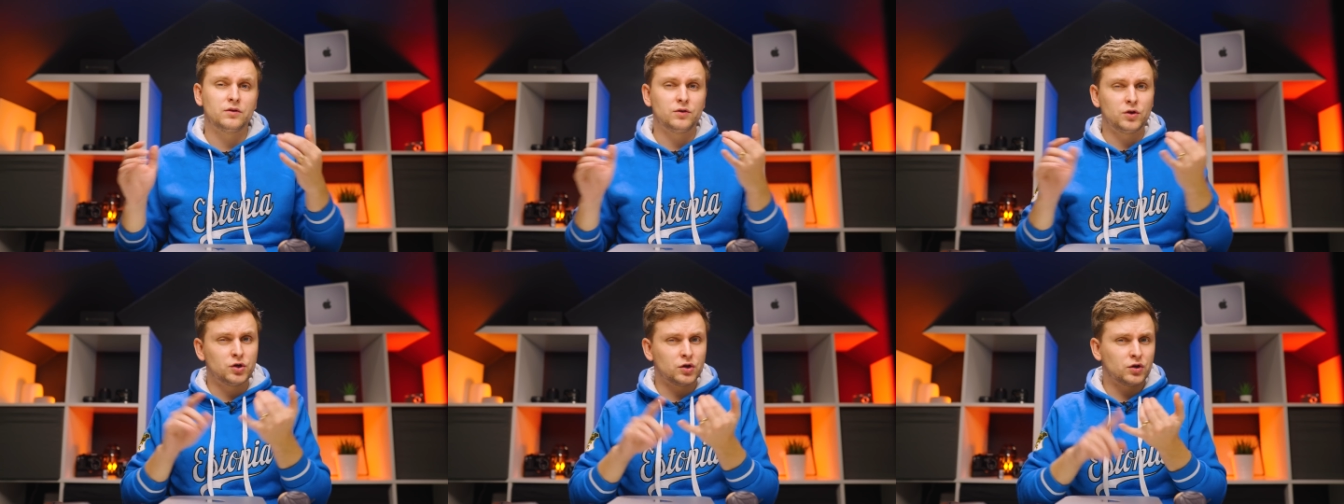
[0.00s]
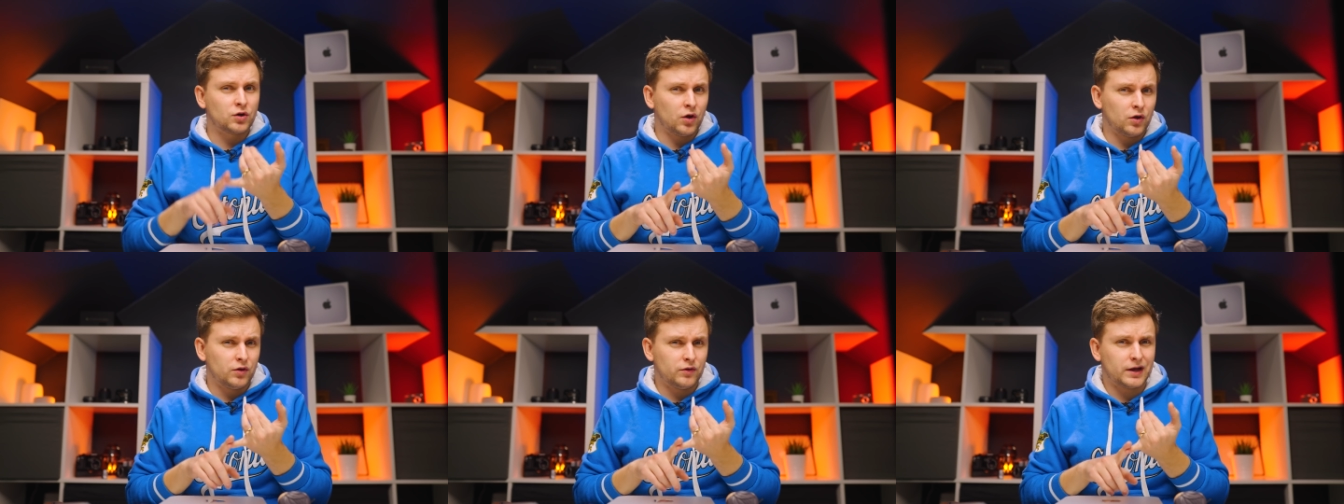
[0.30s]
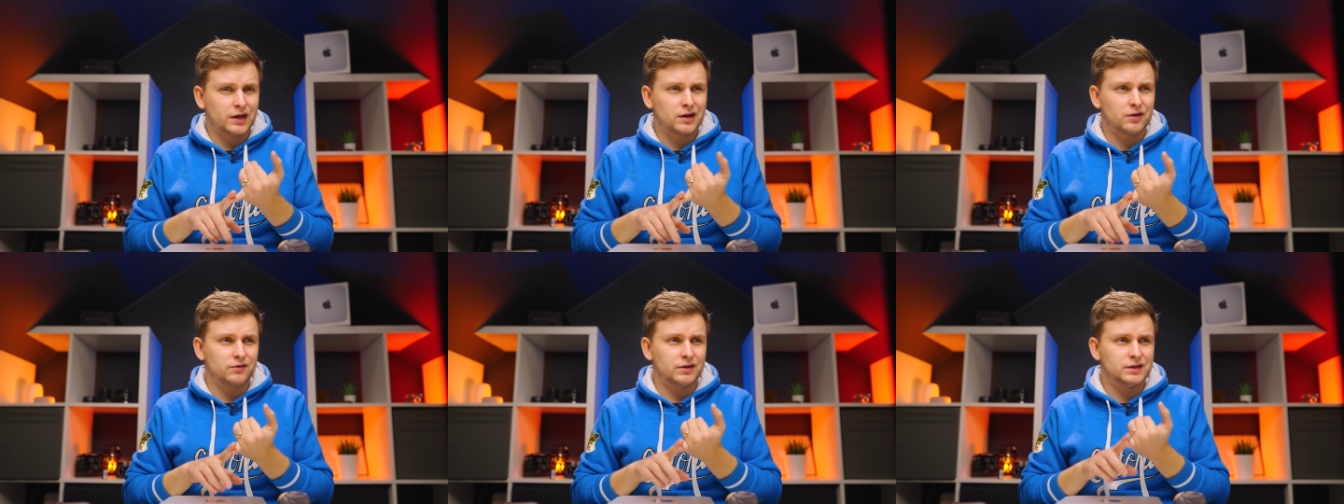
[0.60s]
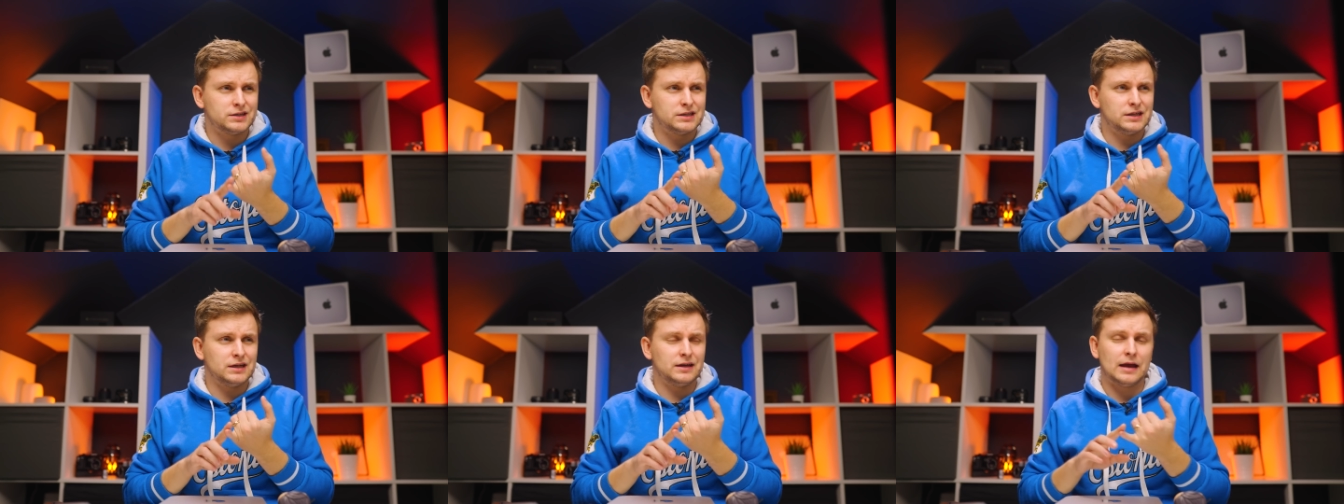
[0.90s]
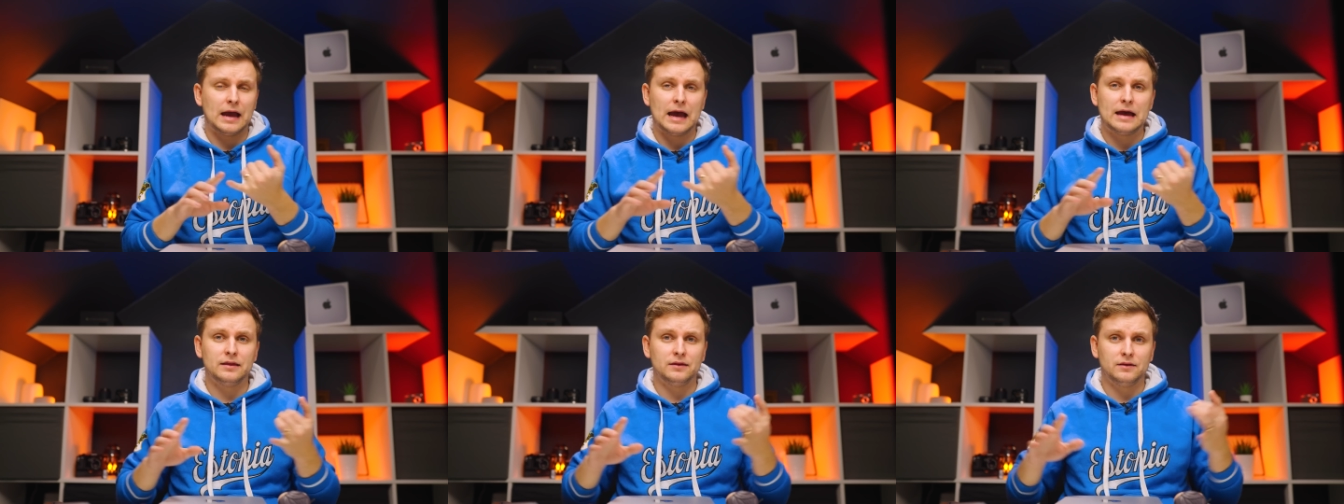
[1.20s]
good color
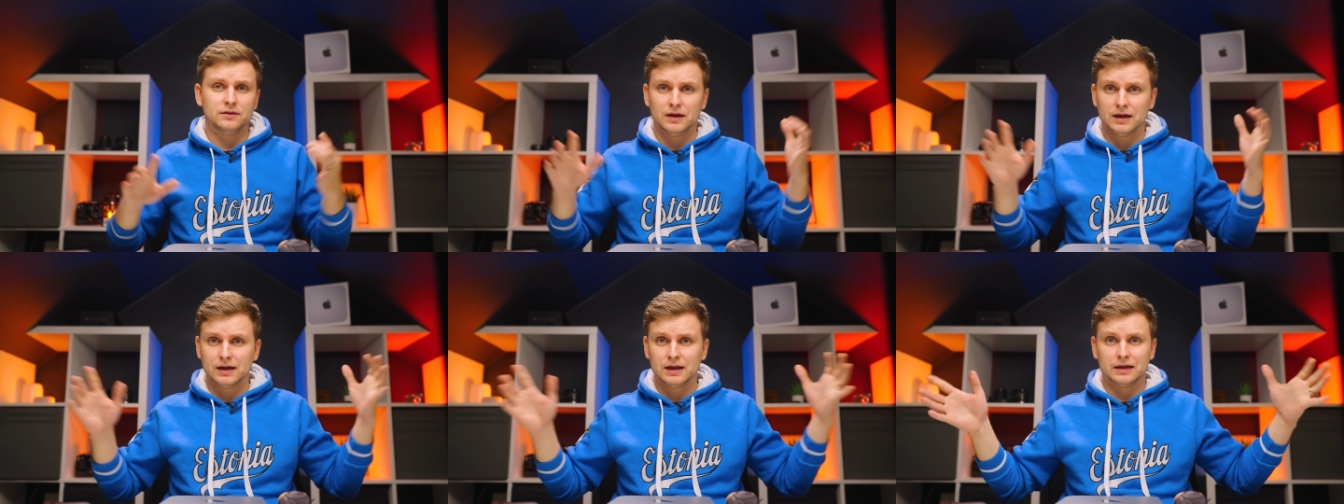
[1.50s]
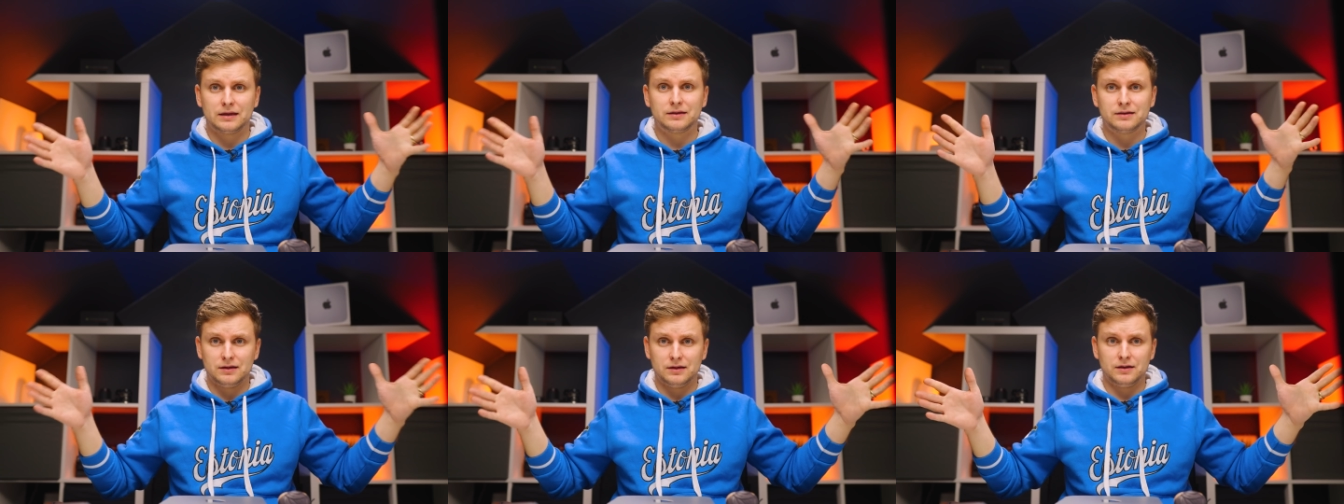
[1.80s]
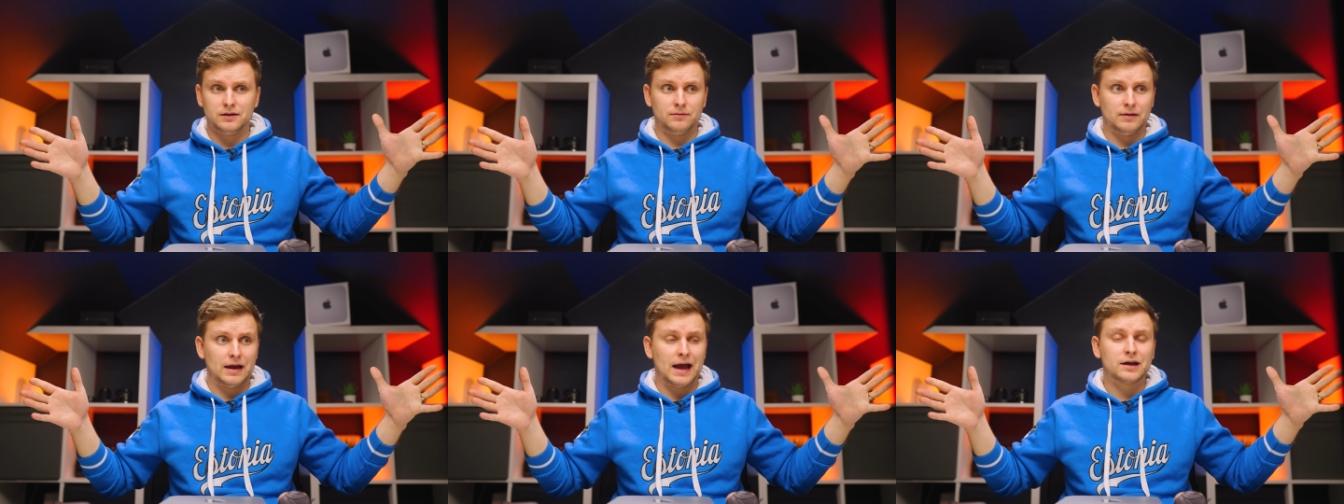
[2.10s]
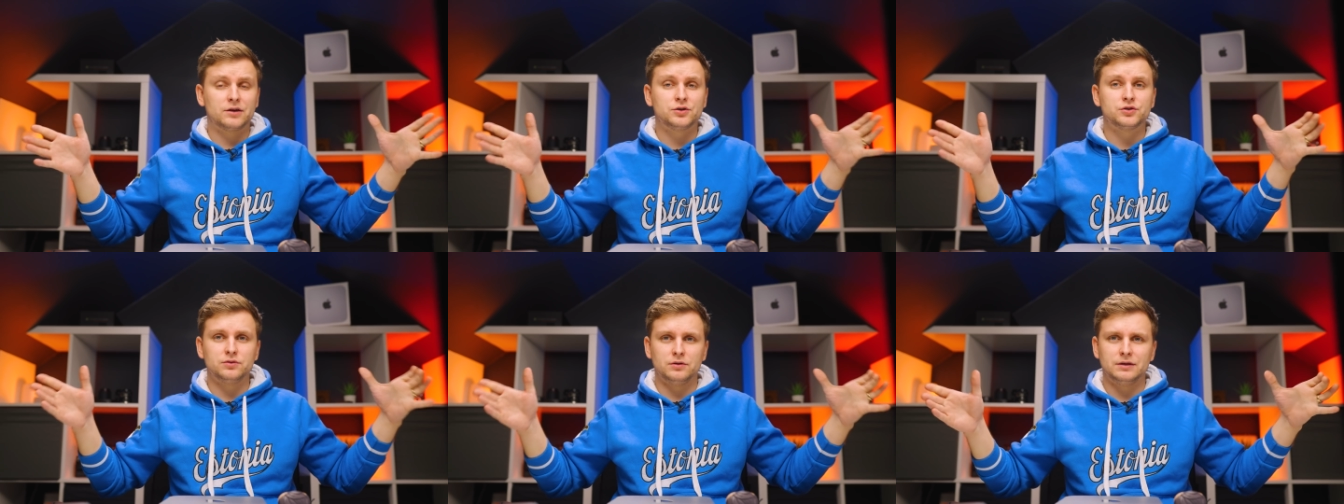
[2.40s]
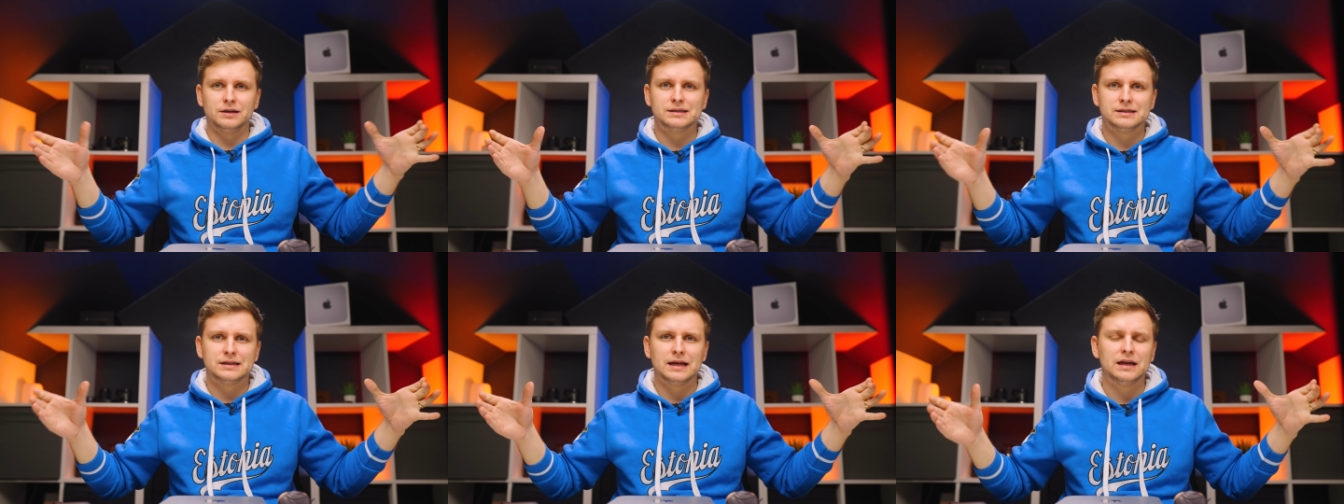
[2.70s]
accuracy and like the
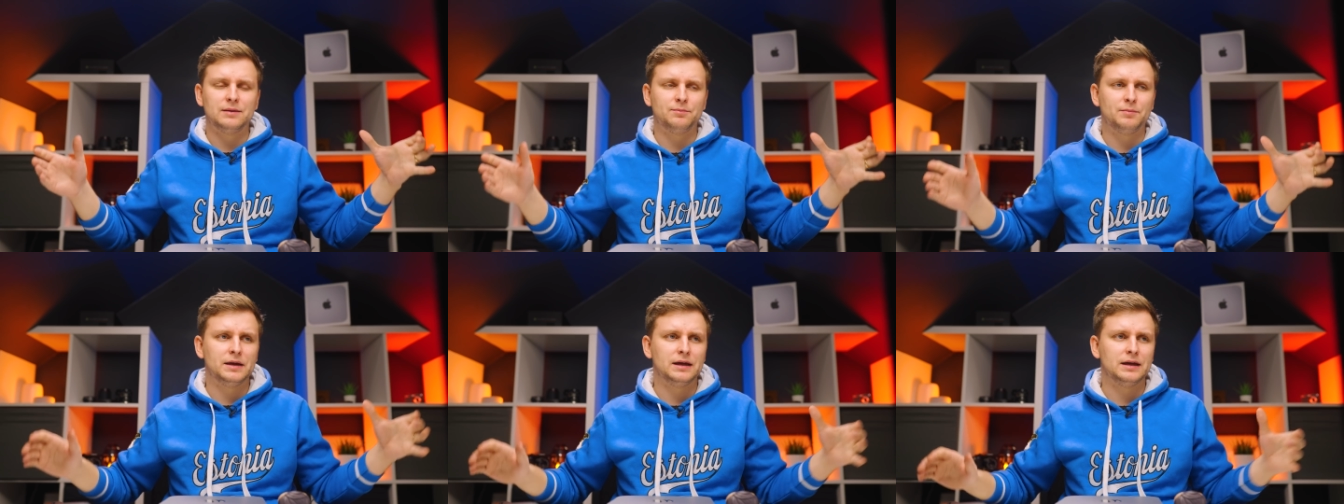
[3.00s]
actual estate